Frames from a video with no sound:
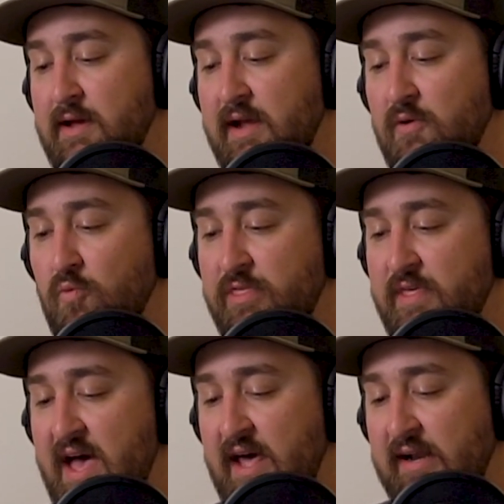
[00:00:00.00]
And with
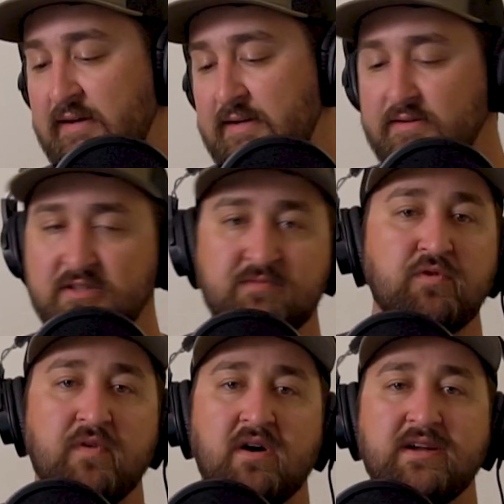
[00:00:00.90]
that, let's
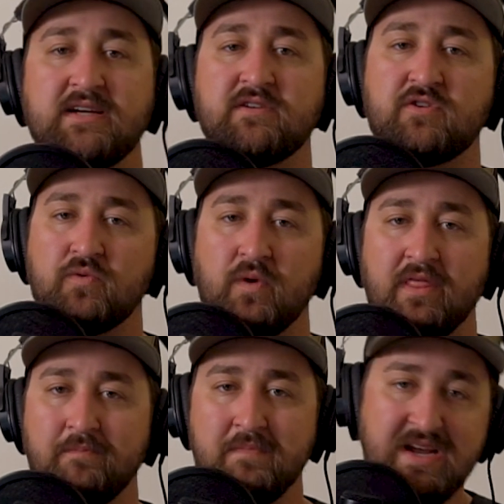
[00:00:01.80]
move on into
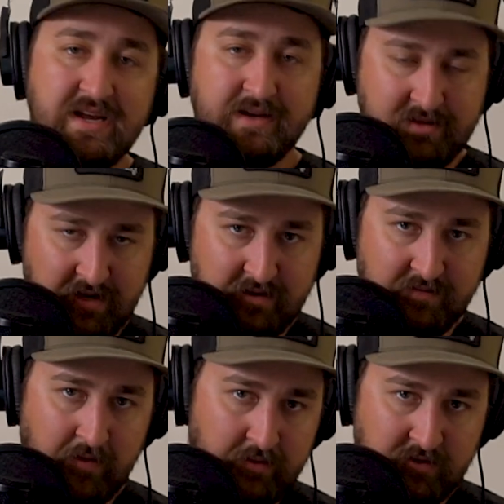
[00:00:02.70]
the meat
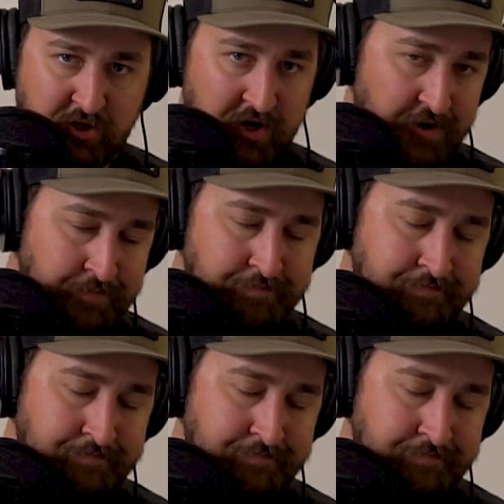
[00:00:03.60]
of the show.